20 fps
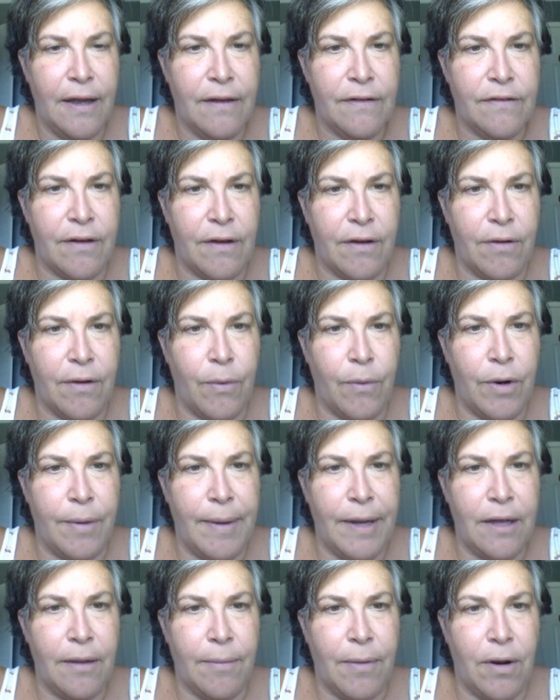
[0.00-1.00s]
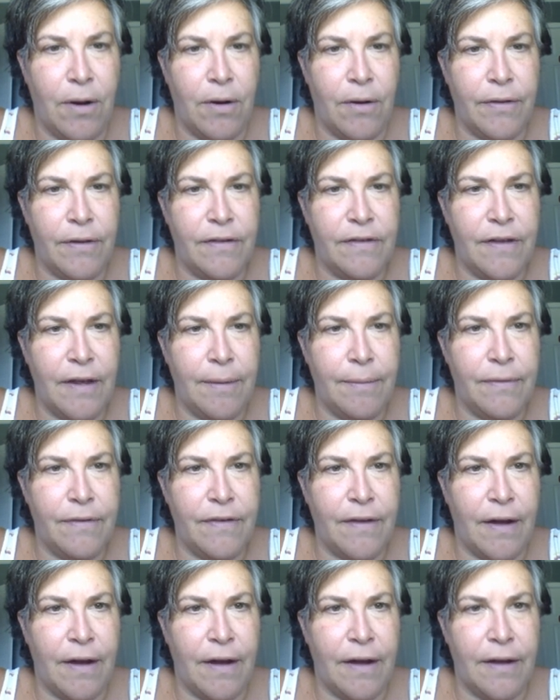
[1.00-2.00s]
So I want to make them all the same
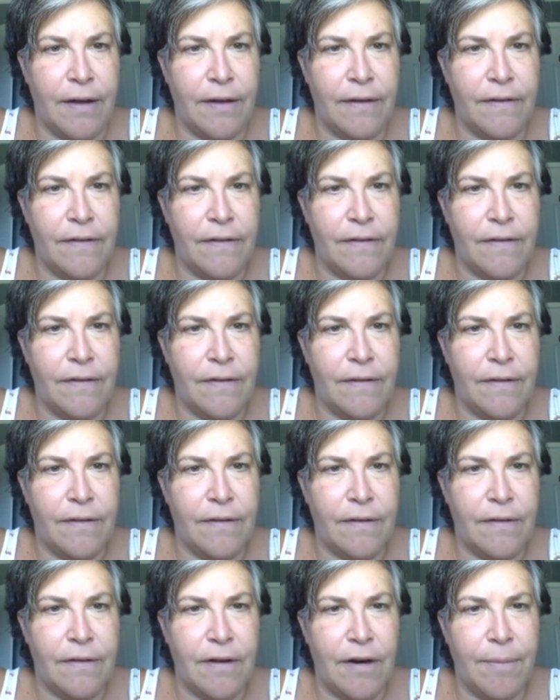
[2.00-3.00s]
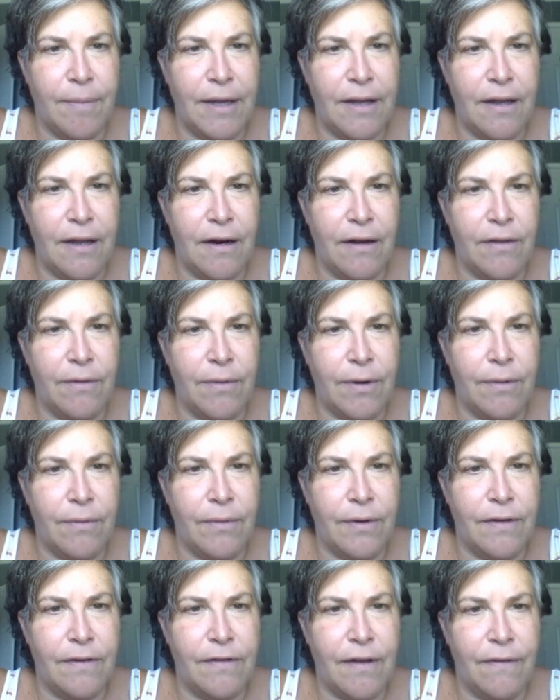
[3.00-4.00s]
size. Did I make that other one
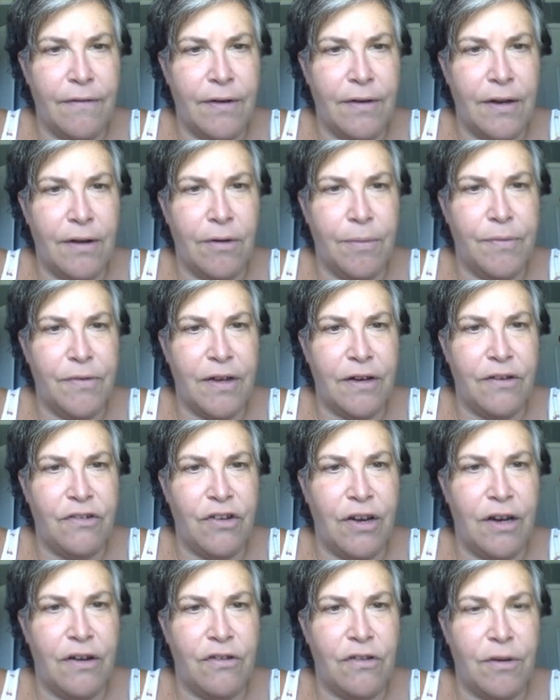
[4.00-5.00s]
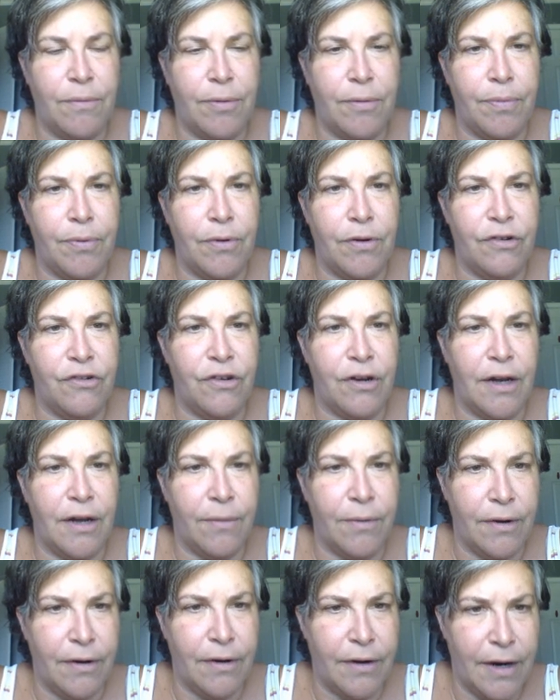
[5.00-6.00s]
170? Oops, I changed the proportion.
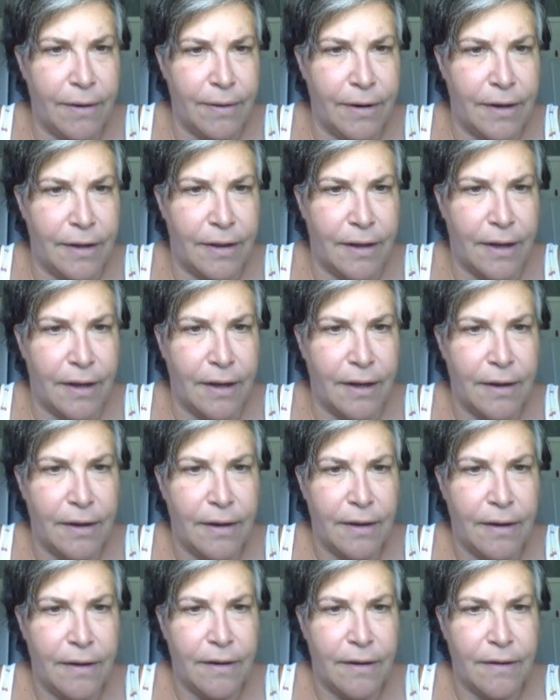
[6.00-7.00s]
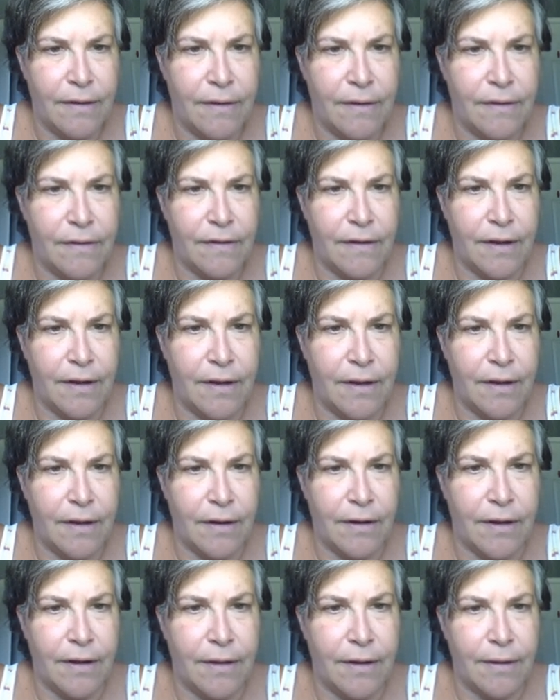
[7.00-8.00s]
I wonder how I did that. see.
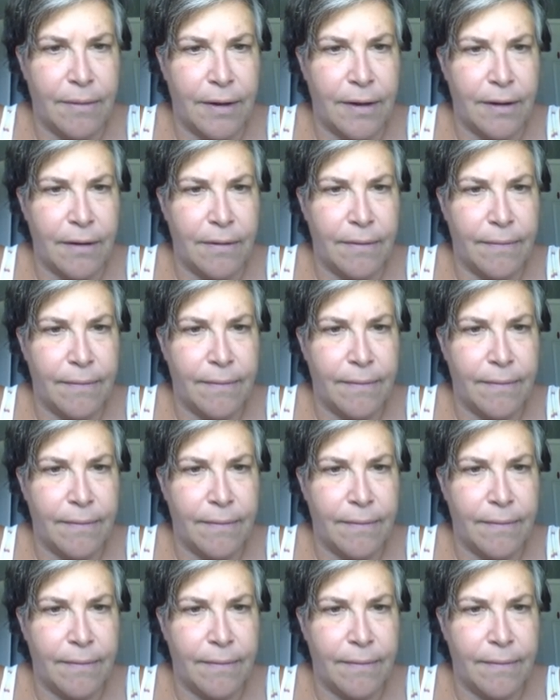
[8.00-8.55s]
Okay, there we go.